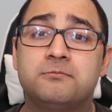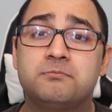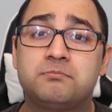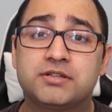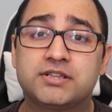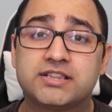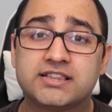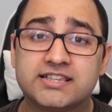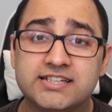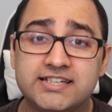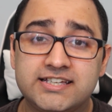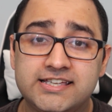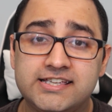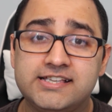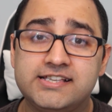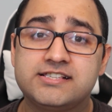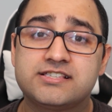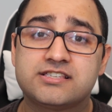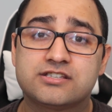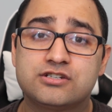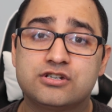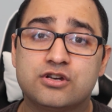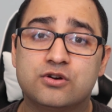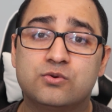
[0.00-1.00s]

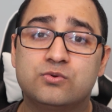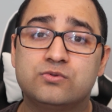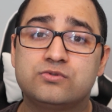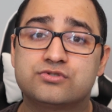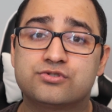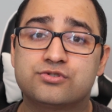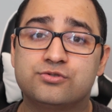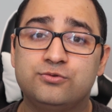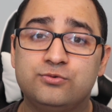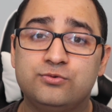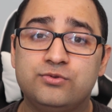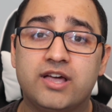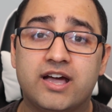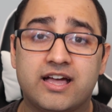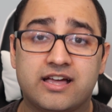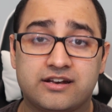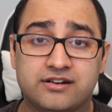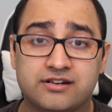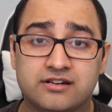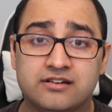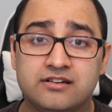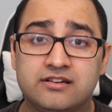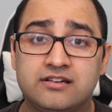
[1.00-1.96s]
Please don't do that.